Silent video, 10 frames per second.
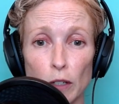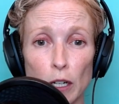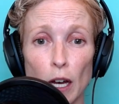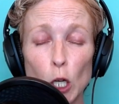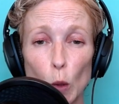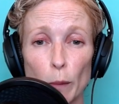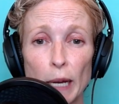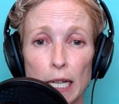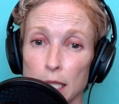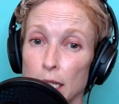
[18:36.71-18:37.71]
not going
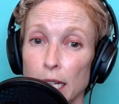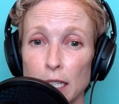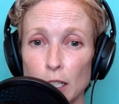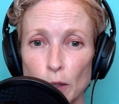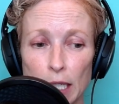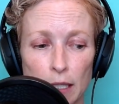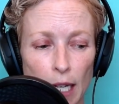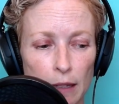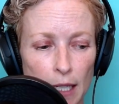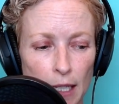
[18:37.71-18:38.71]
past 90 degrees
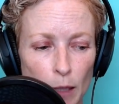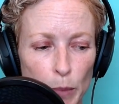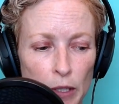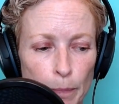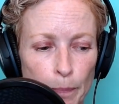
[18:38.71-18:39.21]
at the hips.